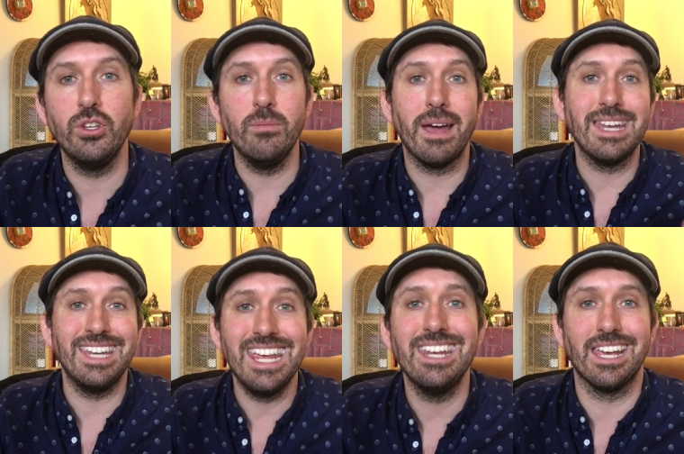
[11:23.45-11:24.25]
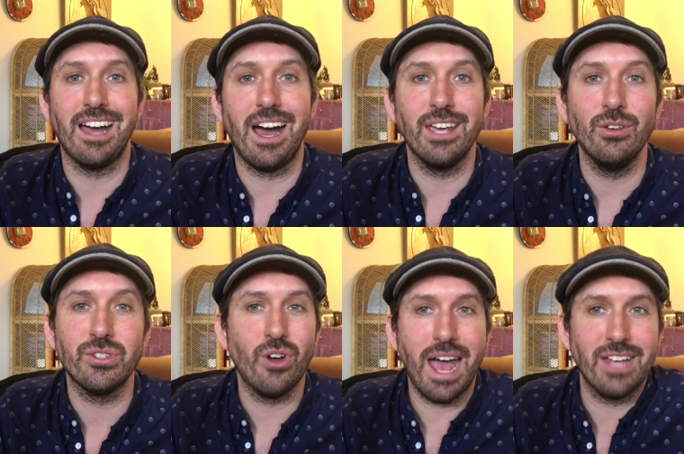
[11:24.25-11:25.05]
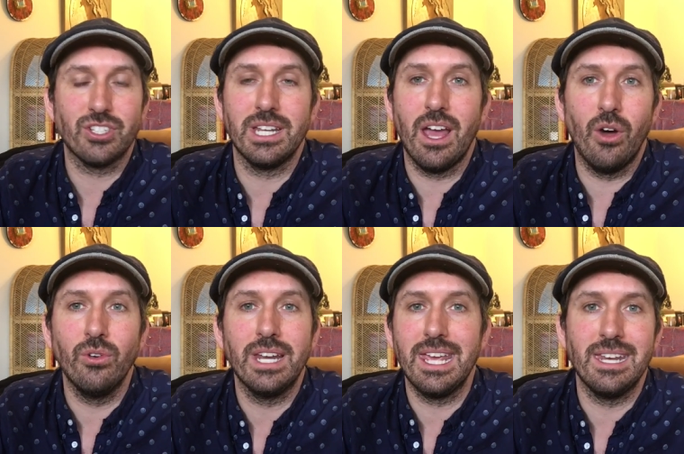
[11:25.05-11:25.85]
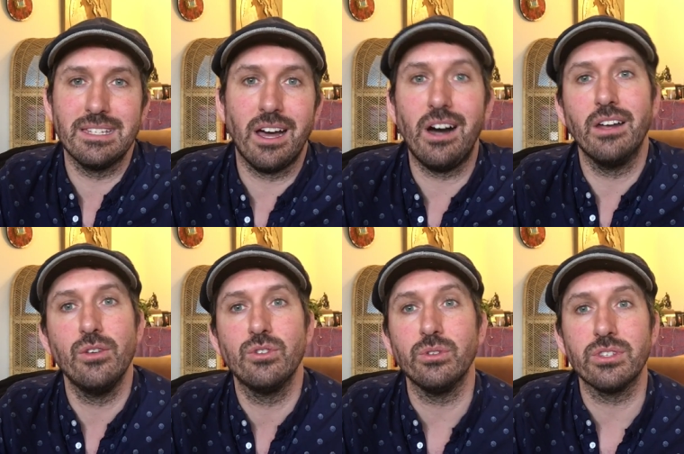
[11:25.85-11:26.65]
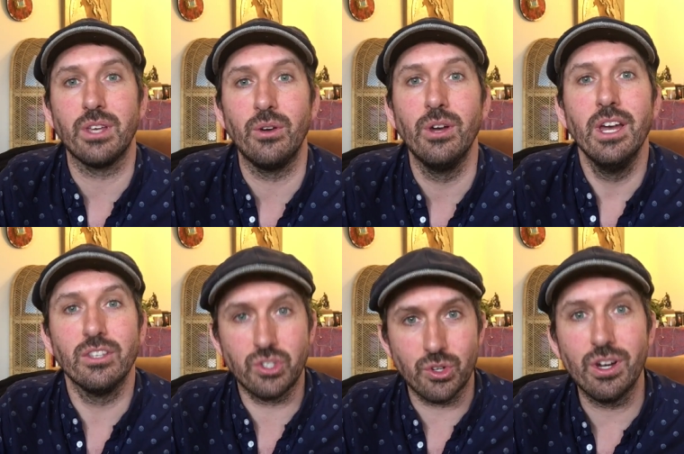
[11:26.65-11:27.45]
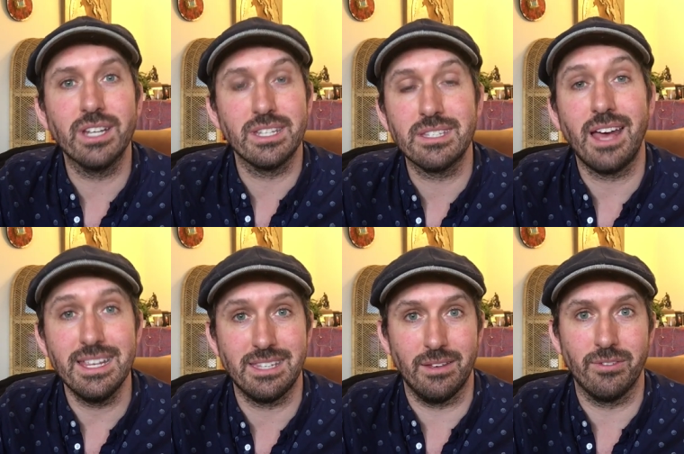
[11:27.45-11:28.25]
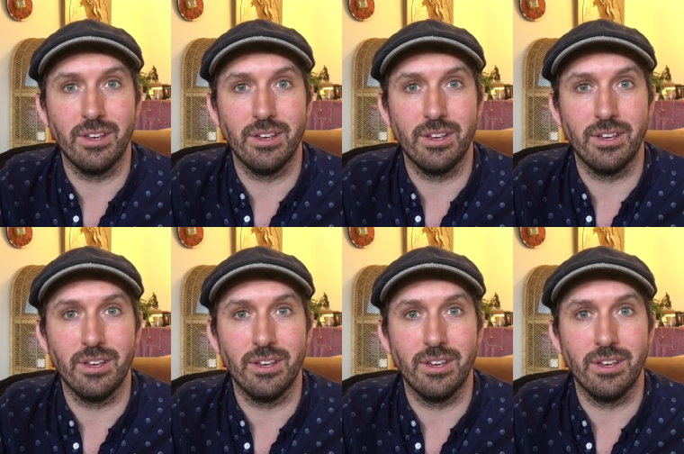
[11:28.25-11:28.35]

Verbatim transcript: you might need a guy who's not actually only in his heart, who's also strong and decisive,